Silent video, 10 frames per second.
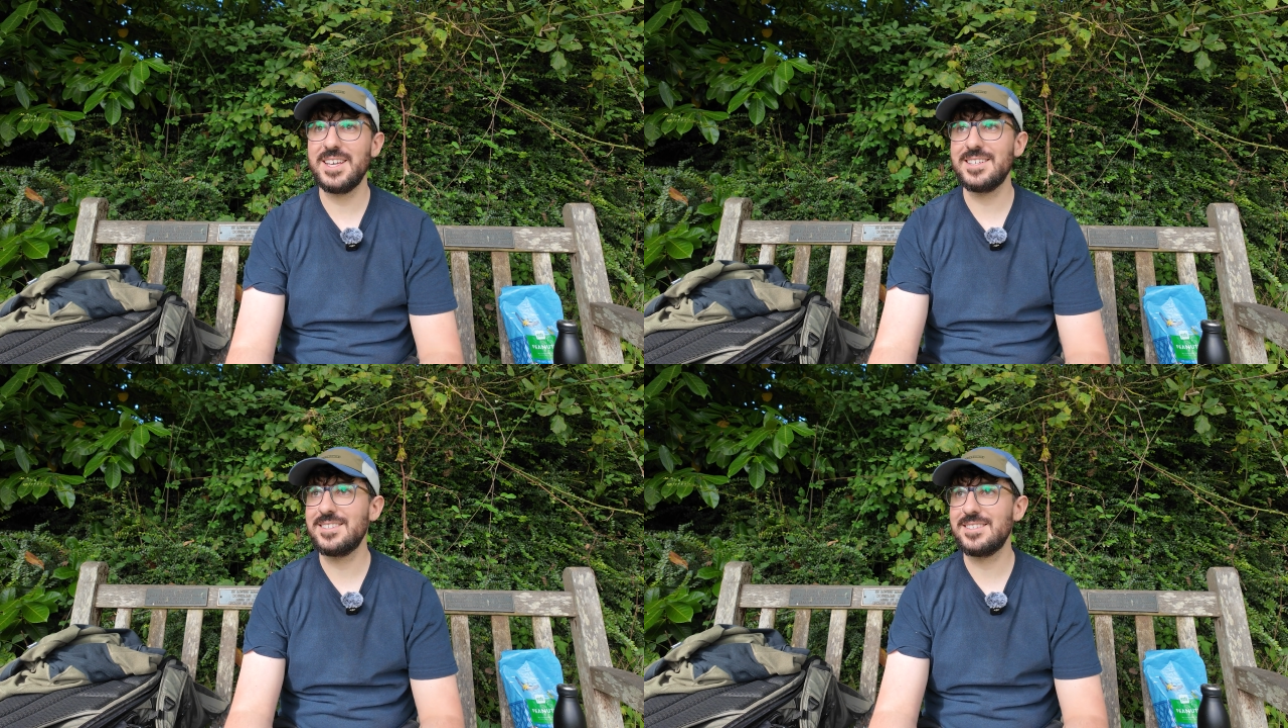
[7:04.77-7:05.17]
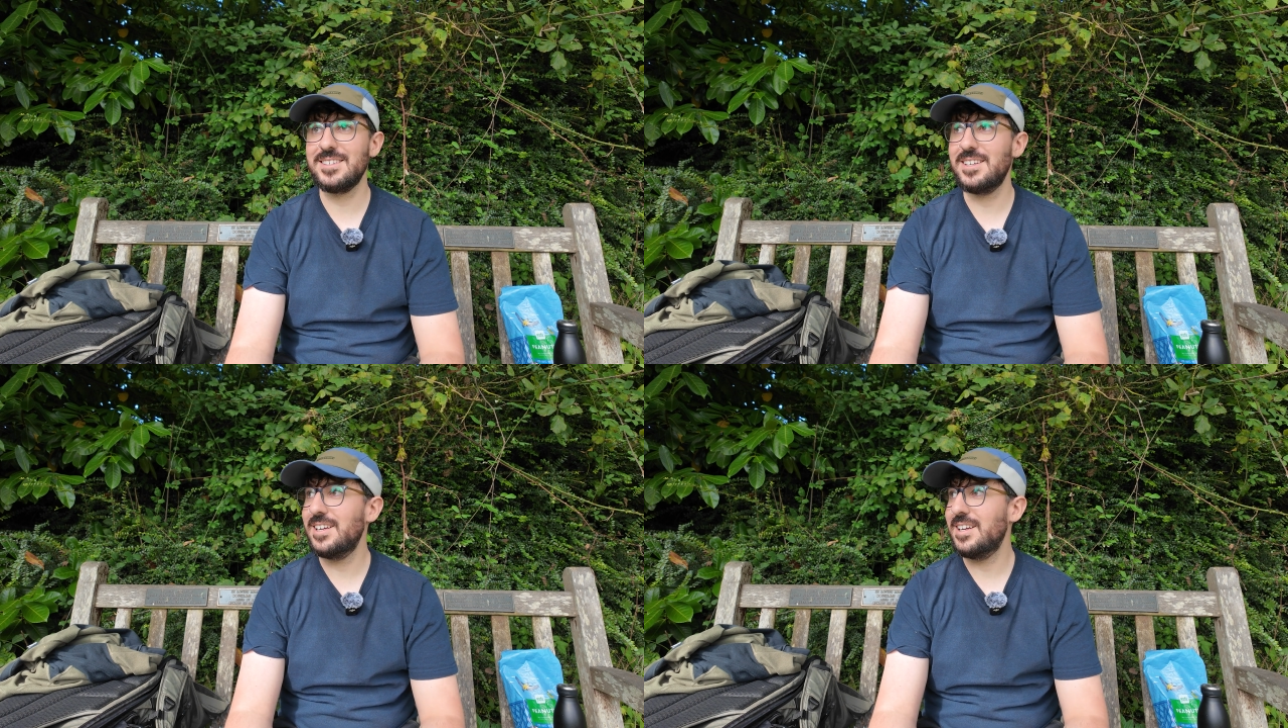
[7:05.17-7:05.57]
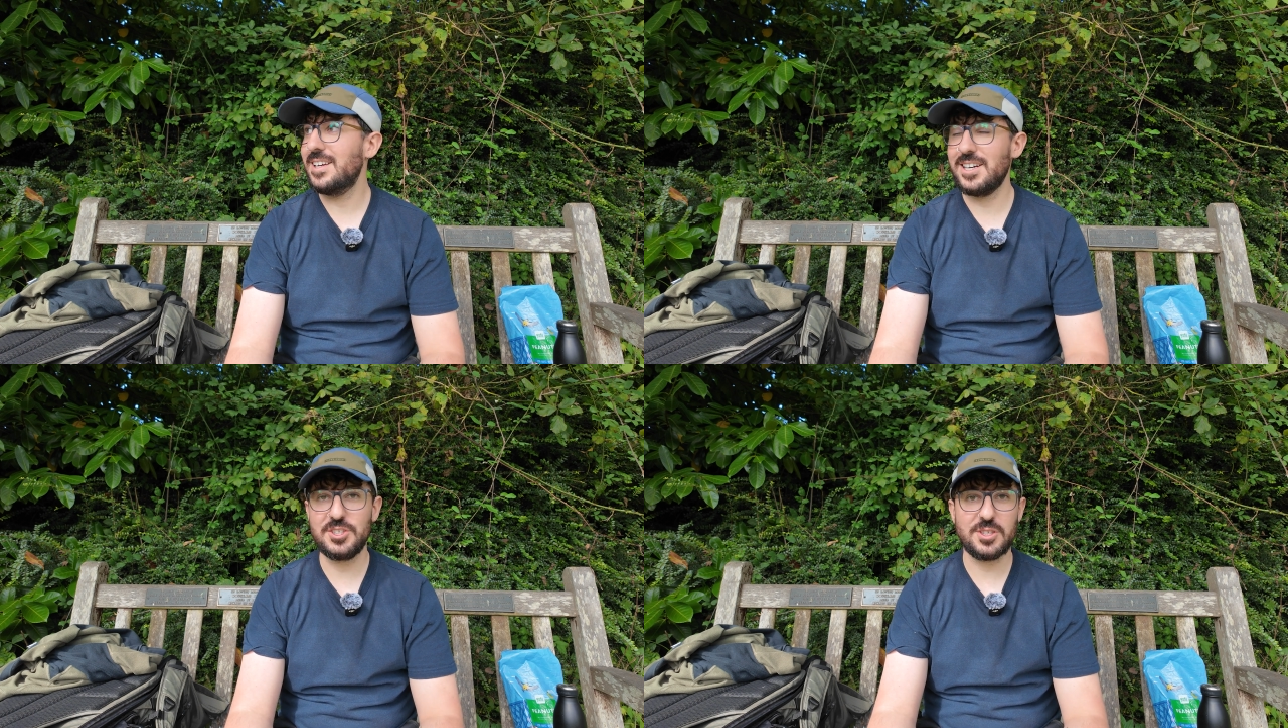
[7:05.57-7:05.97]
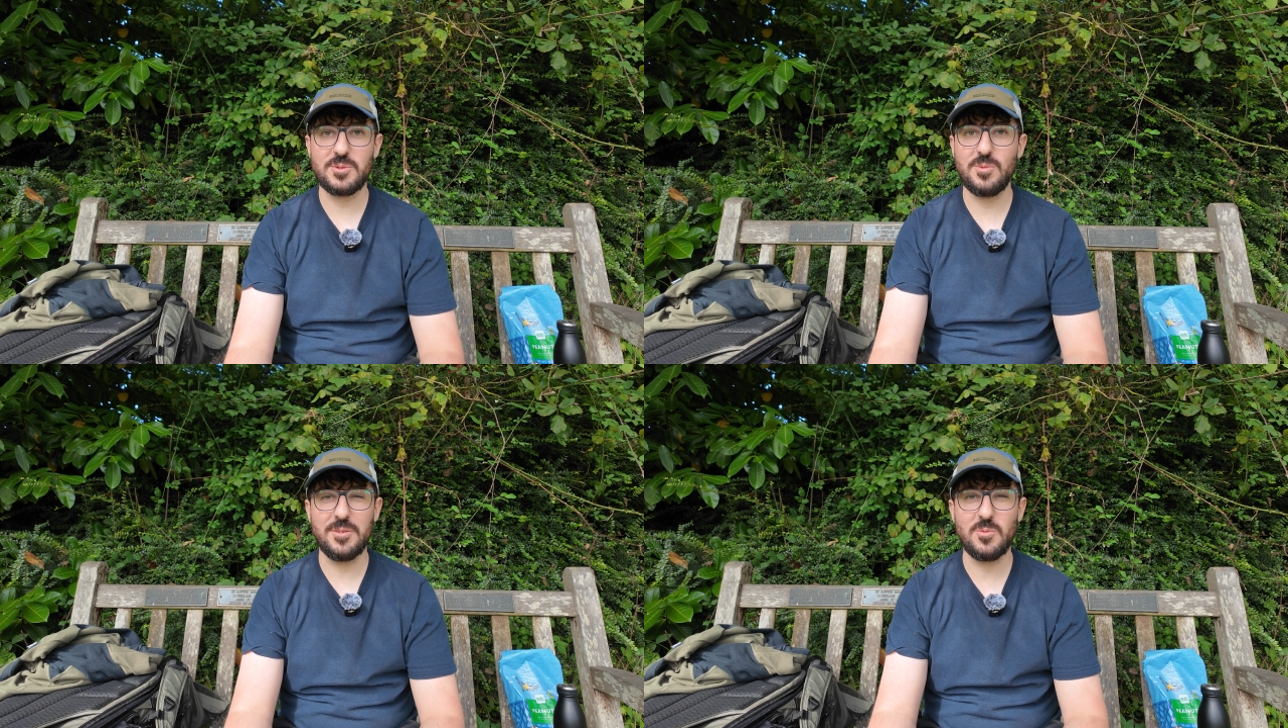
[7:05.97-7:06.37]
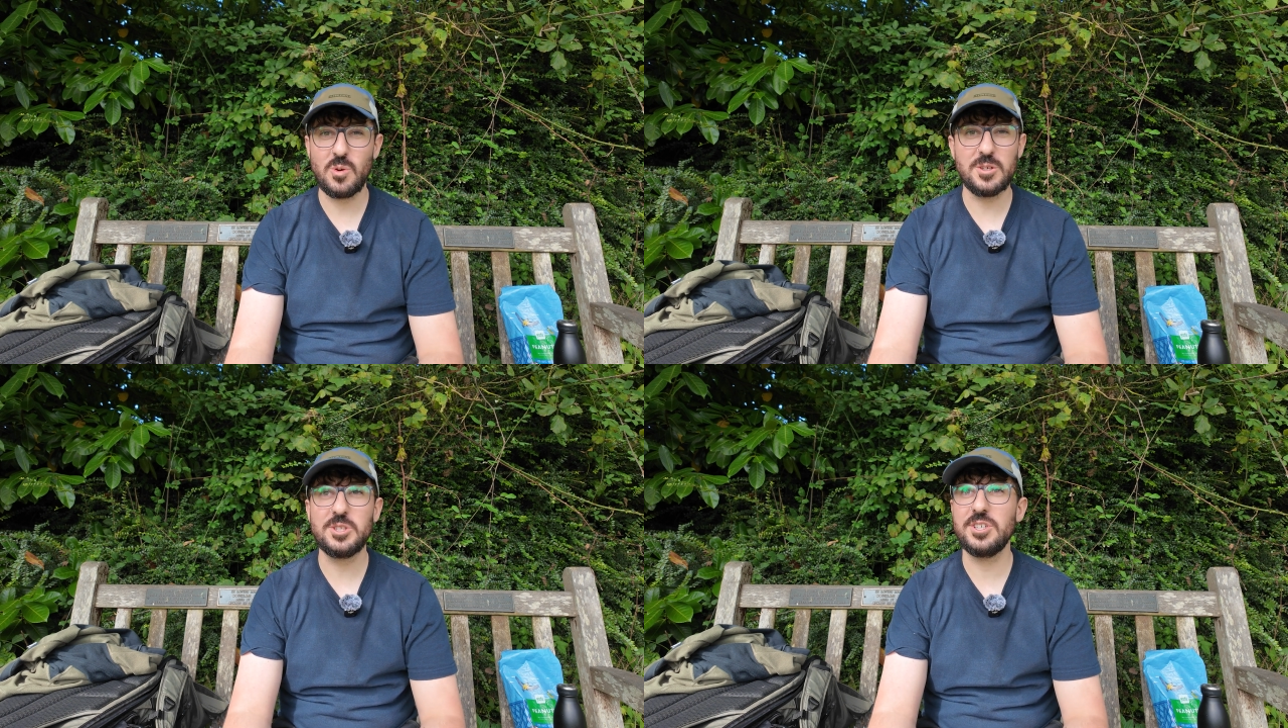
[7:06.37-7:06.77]
this, I just want
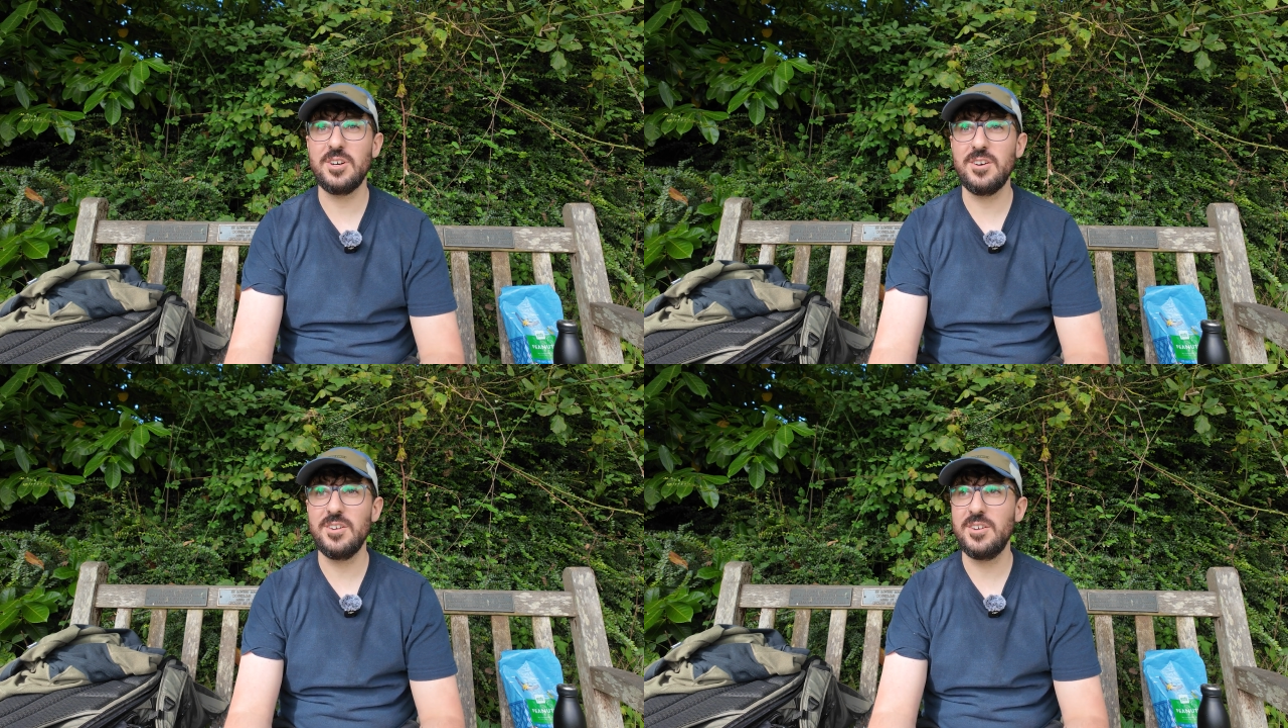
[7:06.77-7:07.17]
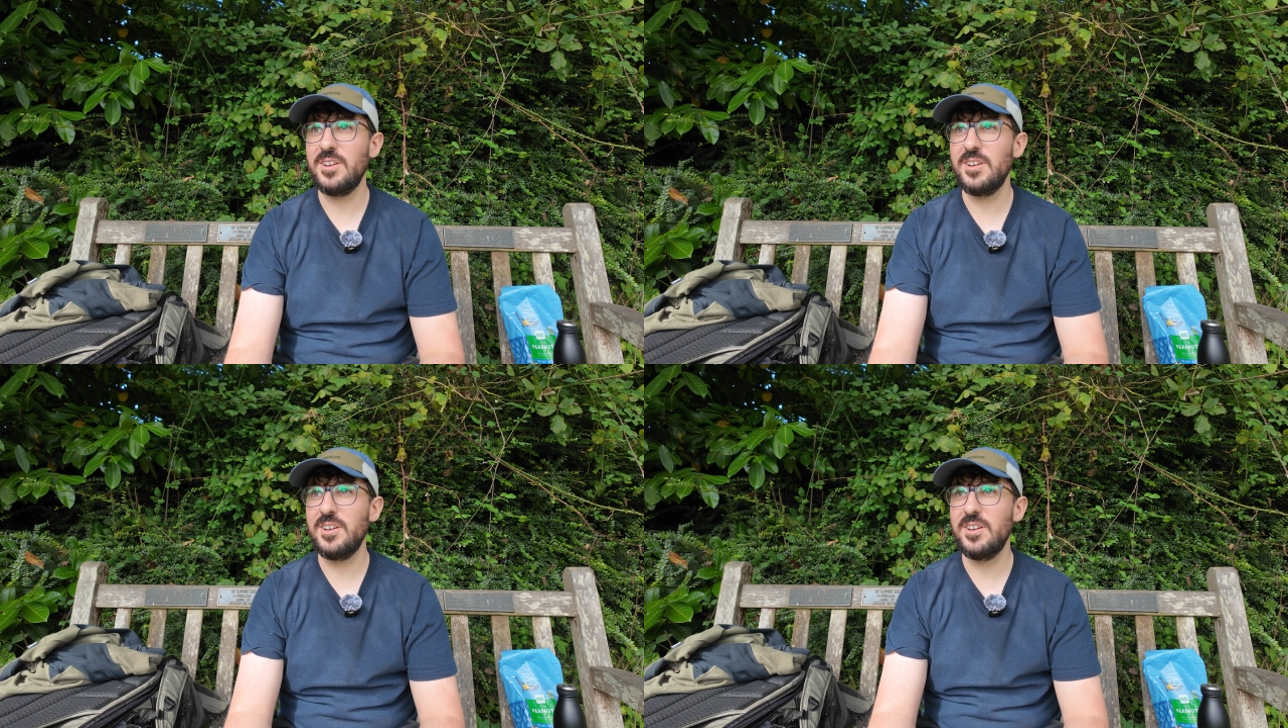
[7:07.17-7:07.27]
one shot,